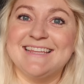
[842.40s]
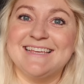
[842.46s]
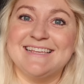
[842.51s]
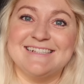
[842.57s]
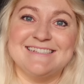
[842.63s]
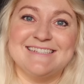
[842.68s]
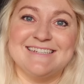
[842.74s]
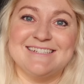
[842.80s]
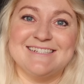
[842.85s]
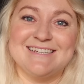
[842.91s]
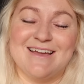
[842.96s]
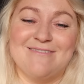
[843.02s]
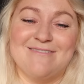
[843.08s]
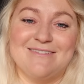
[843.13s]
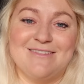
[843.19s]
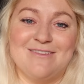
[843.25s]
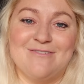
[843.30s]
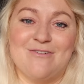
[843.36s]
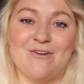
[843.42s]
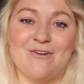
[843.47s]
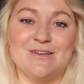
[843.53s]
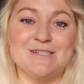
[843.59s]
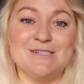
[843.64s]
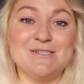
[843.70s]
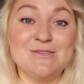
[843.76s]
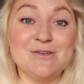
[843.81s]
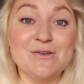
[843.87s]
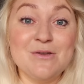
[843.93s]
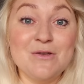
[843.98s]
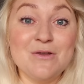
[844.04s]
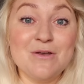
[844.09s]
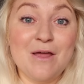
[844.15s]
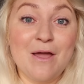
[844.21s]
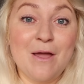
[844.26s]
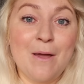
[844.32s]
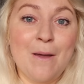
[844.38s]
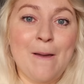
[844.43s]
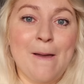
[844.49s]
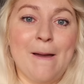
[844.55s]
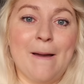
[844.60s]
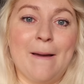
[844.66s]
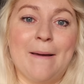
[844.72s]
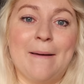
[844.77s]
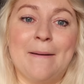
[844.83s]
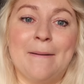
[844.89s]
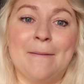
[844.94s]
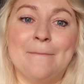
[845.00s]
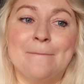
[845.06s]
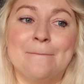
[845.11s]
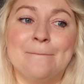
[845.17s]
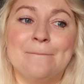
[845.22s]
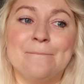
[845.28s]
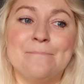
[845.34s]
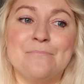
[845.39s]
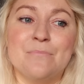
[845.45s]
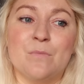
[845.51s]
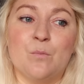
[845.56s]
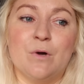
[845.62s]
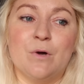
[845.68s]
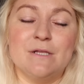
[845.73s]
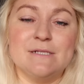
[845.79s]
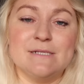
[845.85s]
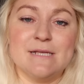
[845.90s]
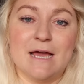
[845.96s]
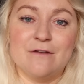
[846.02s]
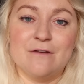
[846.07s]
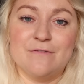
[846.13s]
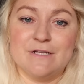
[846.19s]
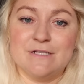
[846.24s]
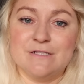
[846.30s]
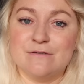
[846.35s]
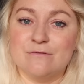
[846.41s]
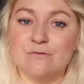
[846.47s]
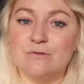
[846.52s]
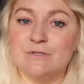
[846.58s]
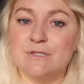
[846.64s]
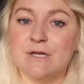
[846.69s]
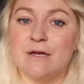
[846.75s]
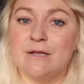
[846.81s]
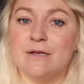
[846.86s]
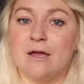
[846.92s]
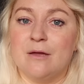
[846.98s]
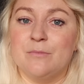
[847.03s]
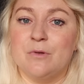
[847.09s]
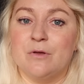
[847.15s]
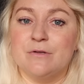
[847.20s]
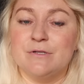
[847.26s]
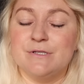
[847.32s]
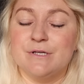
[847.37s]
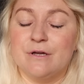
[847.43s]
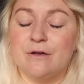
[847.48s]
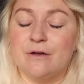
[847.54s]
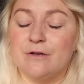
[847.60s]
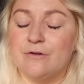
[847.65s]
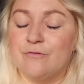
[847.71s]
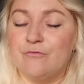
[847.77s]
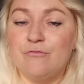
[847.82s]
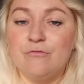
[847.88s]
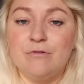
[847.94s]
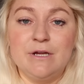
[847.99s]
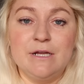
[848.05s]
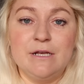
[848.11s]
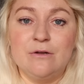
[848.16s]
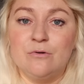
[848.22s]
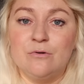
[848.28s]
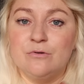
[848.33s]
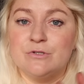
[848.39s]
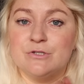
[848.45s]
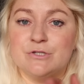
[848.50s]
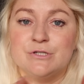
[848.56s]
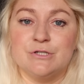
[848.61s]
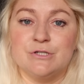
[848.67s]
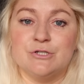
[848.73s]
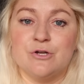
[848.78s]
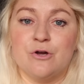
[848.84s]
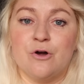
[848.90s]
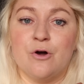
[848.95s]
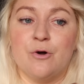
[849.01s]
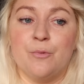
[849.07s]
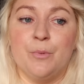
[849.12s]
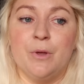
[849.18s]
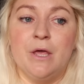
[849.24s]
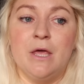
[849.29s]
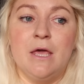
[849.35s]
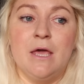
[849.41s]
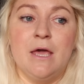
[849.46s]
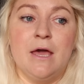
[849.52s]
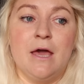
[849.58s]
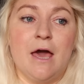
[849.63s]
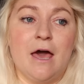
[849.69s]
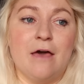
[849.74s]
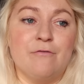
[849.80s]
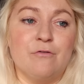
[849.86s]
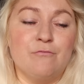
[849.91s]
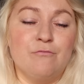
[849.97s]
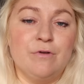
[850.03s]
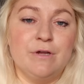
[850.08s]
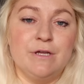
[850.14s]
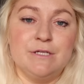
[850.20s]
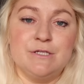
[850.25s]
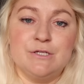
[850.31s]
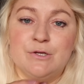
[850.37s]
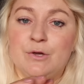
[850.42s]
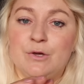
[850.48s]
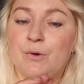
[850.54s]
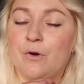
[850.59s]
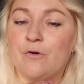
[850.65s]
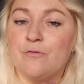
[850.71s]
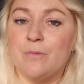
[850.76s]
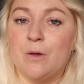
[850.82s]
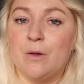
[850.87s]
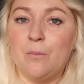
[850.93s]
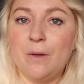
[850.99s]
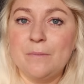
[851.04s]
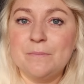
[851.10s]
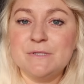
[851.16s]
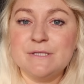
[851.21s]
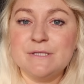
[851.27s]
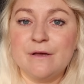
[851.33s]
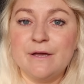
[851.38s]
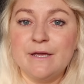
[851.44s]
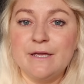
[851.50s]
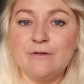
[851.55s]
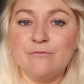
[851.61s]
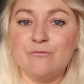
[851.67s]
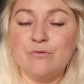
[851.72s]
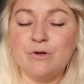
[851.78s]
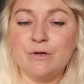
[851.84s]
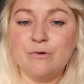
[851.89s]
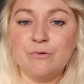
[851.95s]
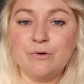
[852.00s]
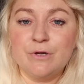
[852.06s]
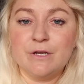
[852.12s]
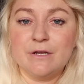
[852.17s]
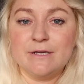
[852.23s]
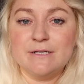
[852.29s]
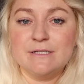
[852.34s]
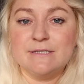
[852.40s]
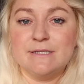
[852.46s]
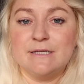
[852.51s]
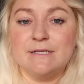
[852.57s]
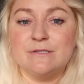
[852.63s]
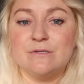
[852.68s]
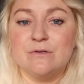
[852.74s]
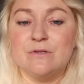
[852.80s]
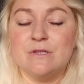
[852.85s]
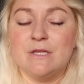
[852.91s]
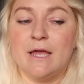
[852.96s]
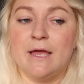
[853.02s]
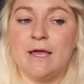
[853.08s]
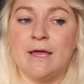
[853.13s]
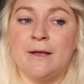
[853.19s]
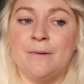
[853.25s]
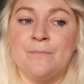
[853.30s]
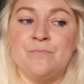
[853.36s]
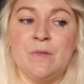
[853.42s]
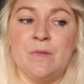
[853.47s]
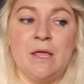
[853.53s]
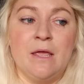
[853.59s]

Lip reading: things to share with you very soon. Once Advents are all done, I'm going to kind of relaunch the shop, have a redo of my website, reorganize things on there. I'm